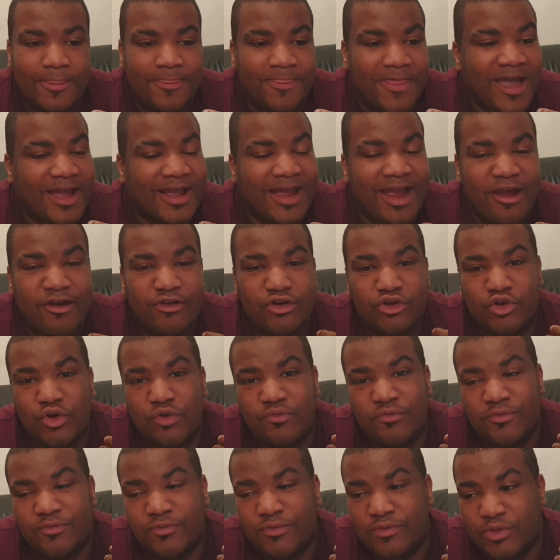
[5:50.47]
That carried
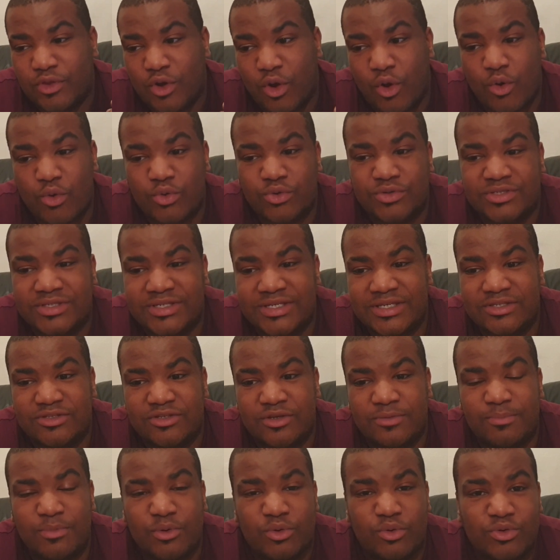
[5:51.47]
over for the whole
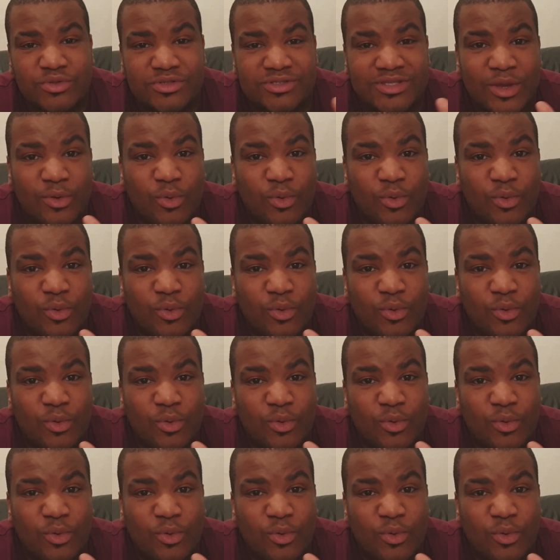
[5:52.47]
season because